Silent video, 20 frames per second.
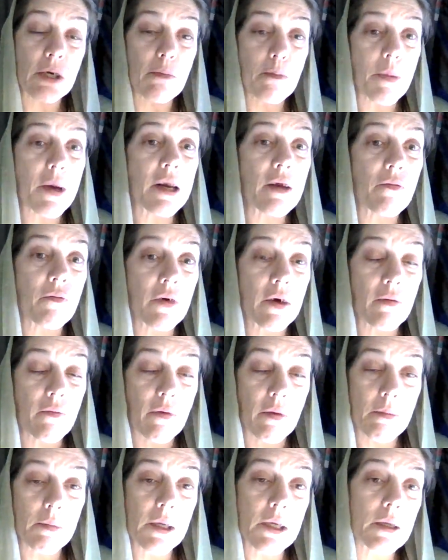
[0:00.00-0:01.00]
benefit
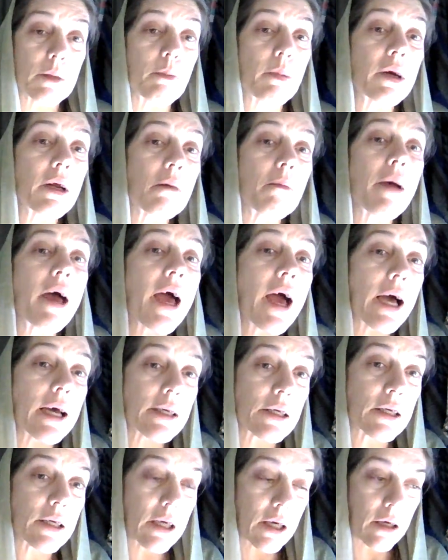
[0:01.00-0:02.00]
from this, but I'm
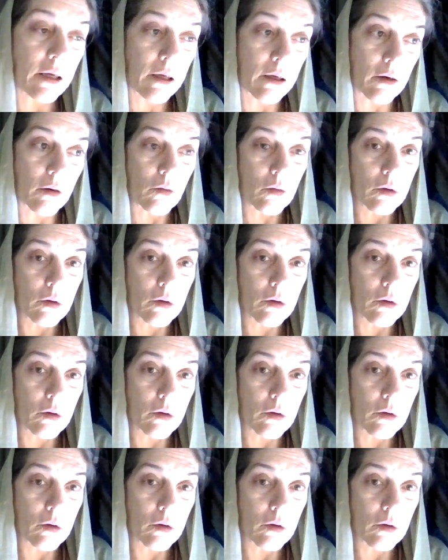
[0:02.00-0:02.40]
asking you